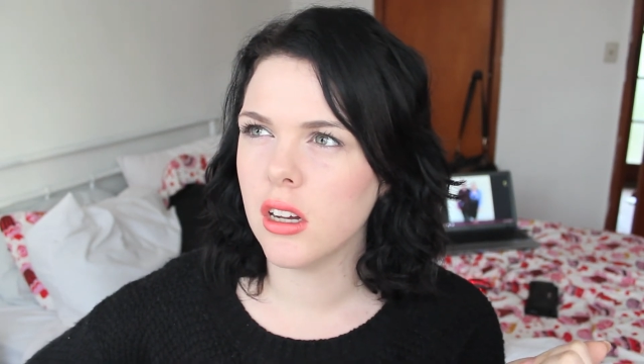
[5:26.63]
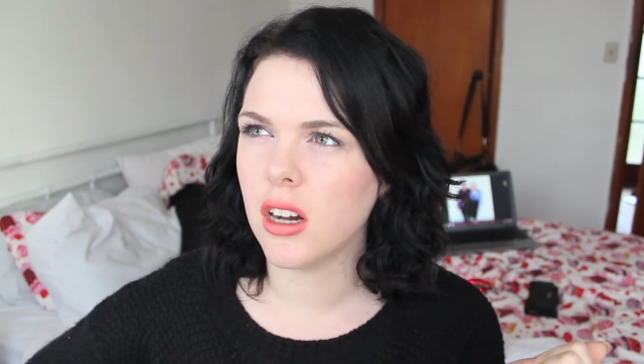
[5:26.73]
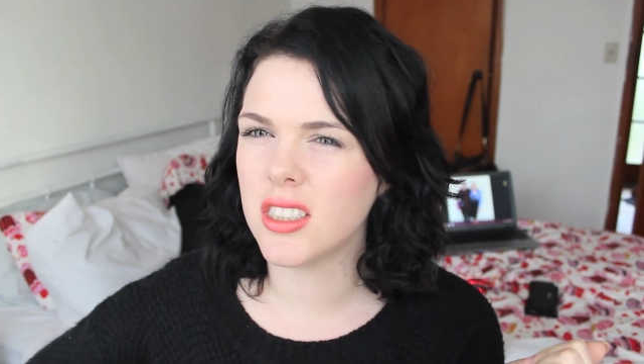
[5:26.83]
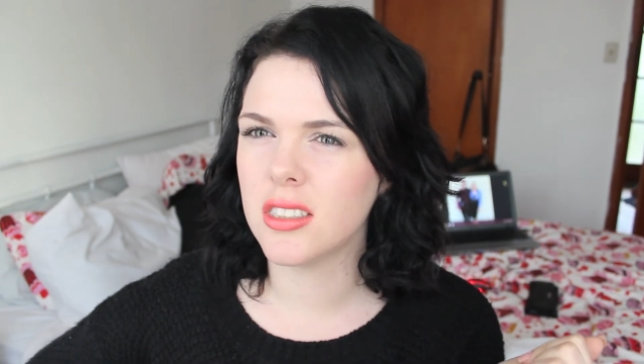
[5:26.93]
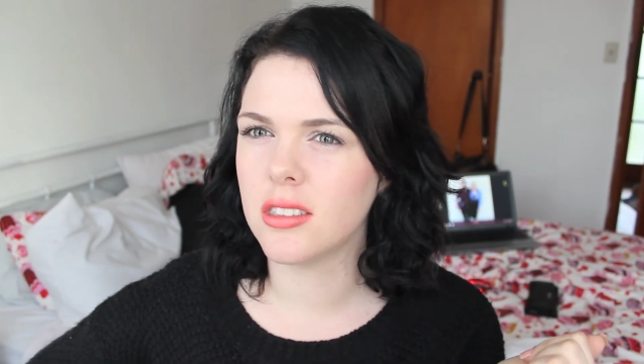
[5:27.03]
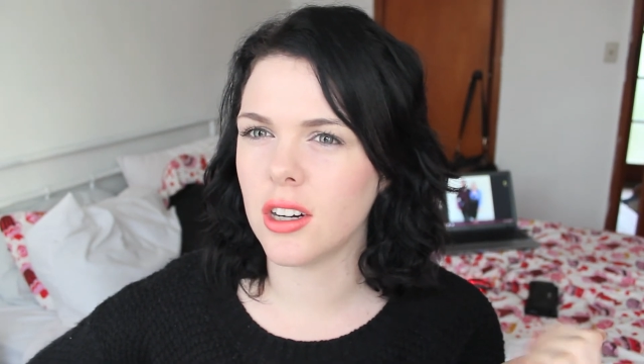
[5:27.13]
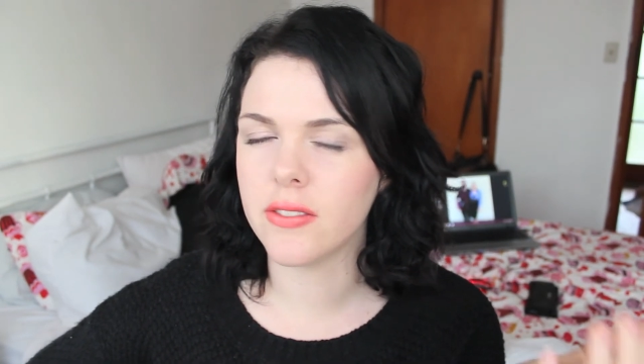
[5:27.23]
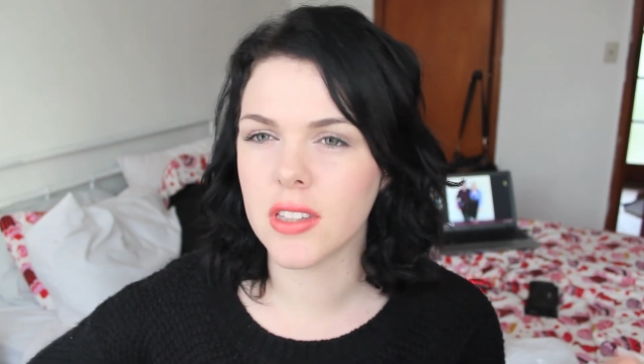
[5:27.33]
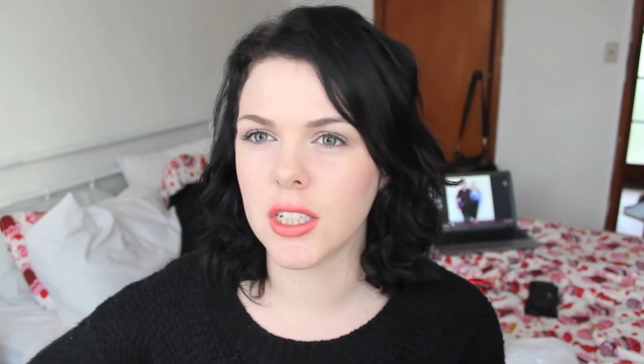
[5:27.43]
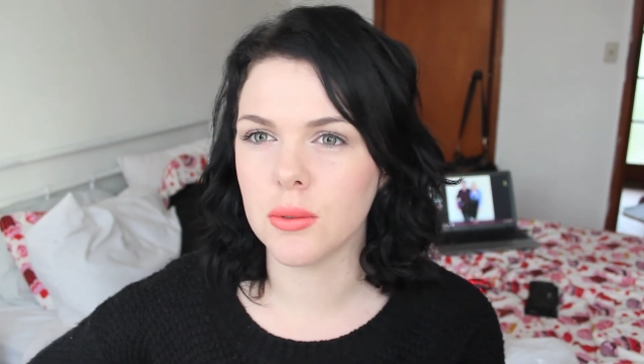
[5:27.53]
I don't
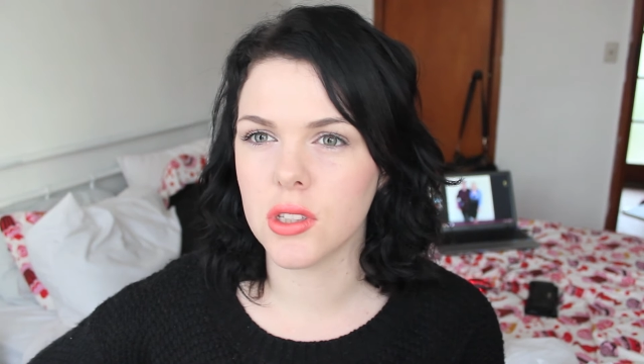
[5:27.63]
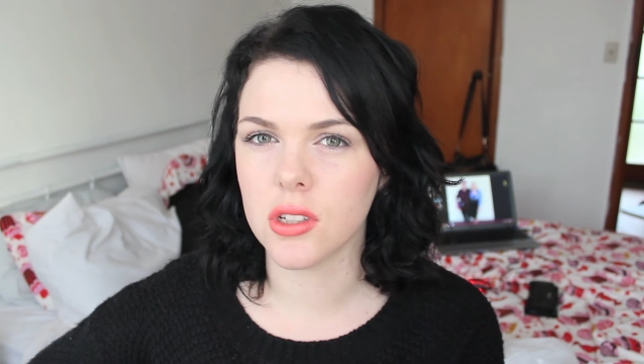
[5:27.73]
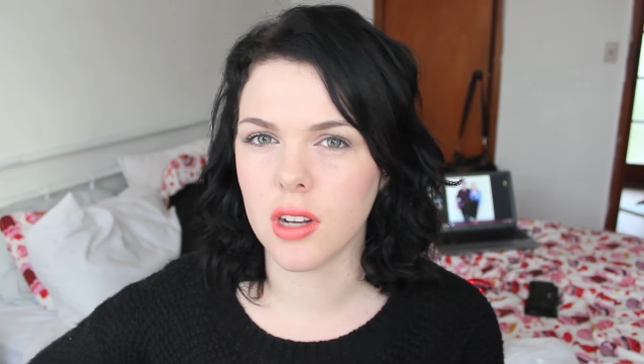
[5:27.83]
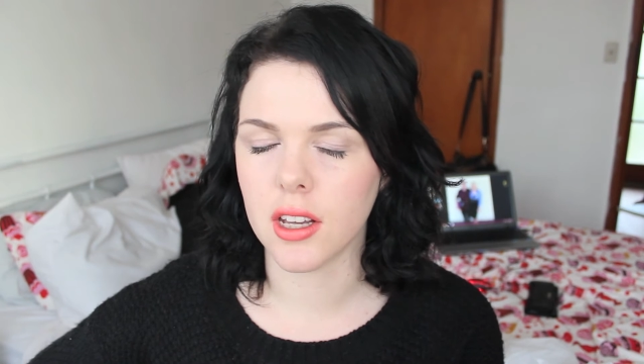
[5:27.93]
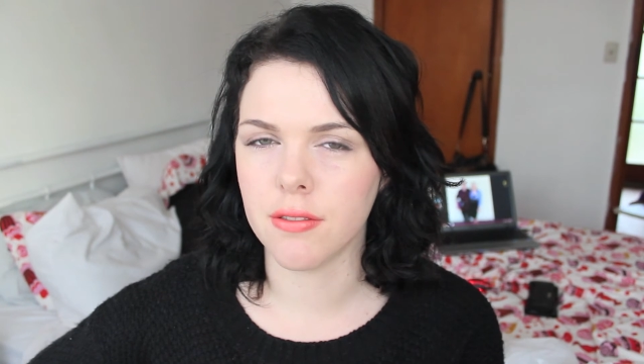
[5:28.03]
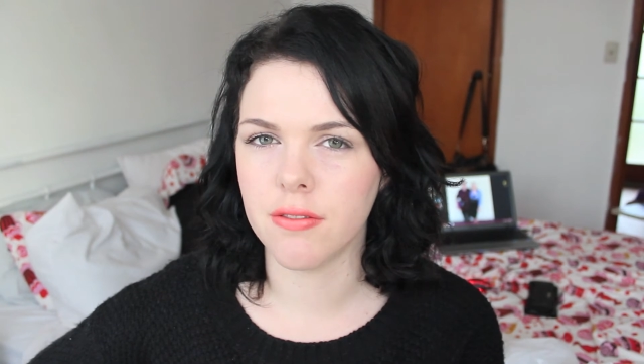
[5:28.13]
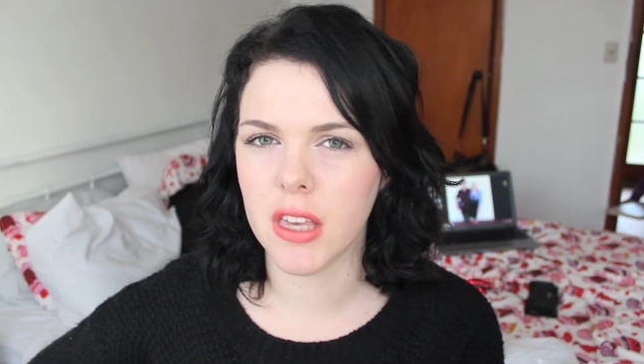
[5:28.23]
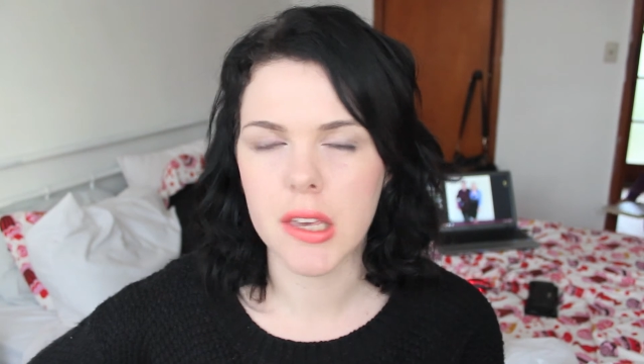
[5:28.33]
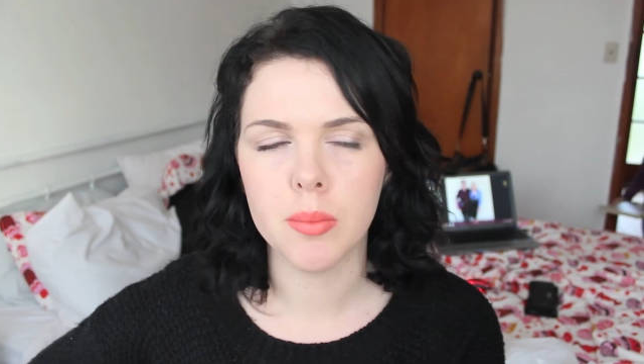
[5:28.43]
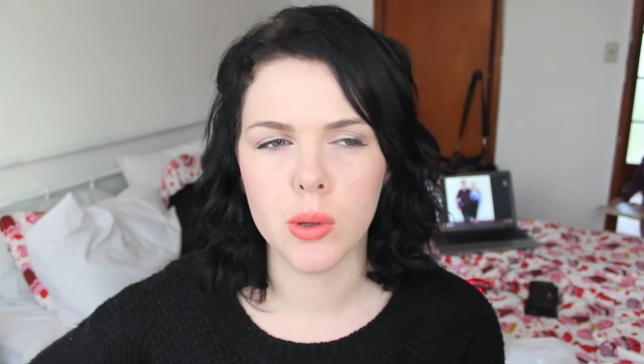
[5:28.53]
even think it would suit like a
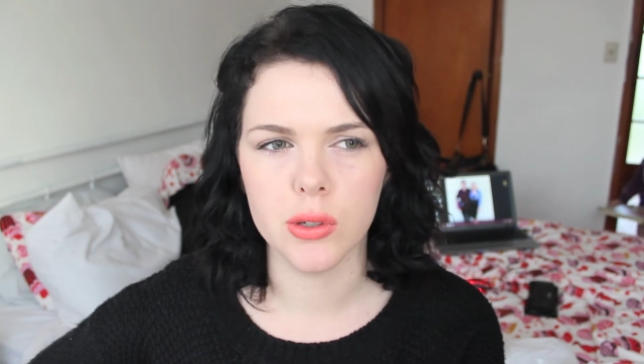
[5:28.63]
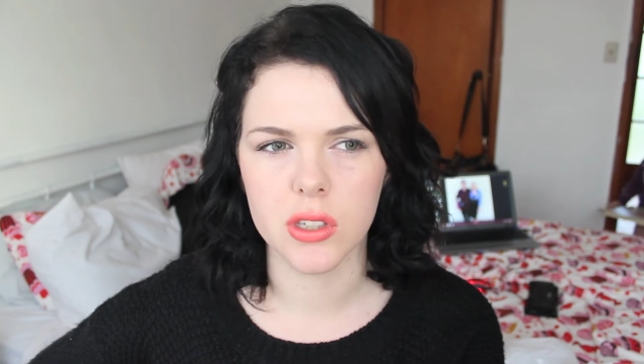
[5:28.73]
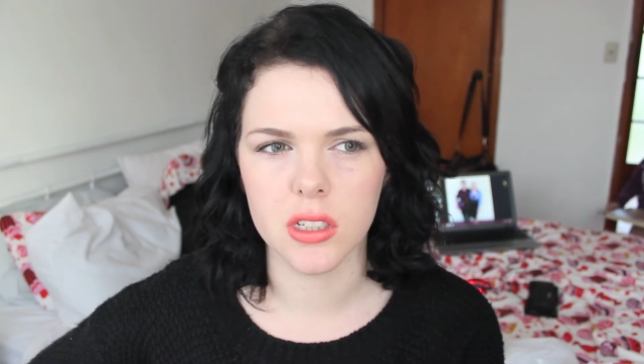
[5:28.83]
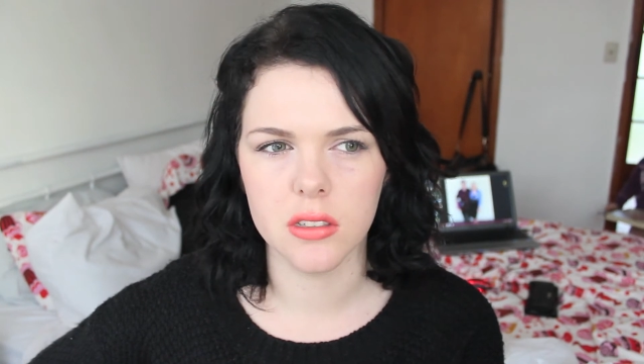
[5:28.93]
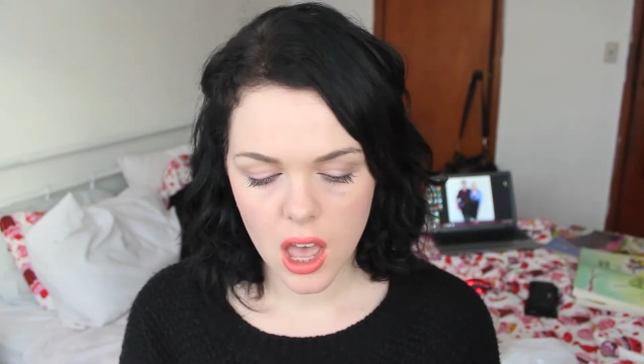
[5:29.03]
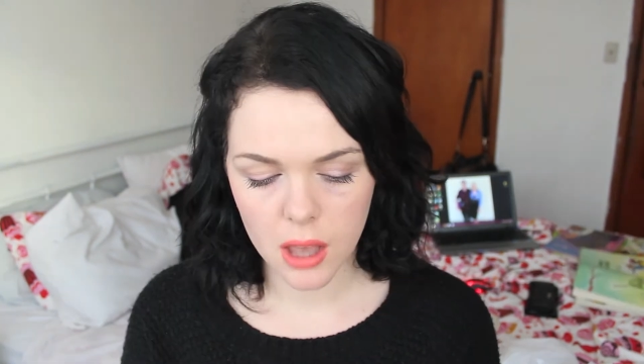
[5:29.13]
fair person.